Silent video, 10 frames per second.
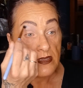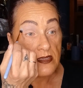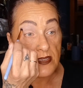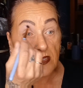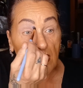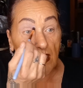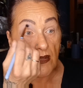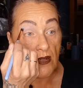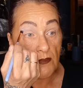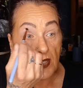So
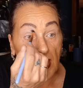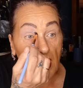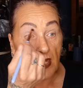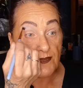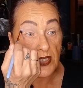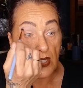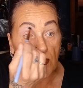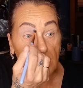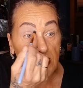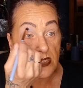I'm going to have to
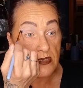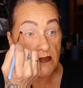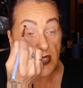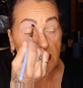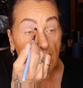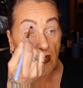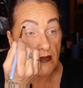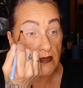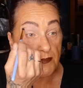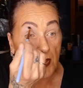go into a
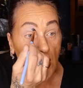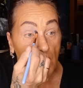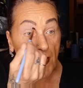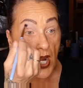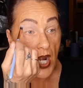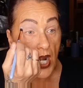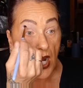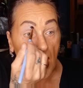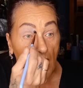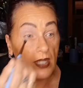darker
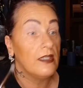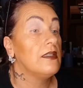purple.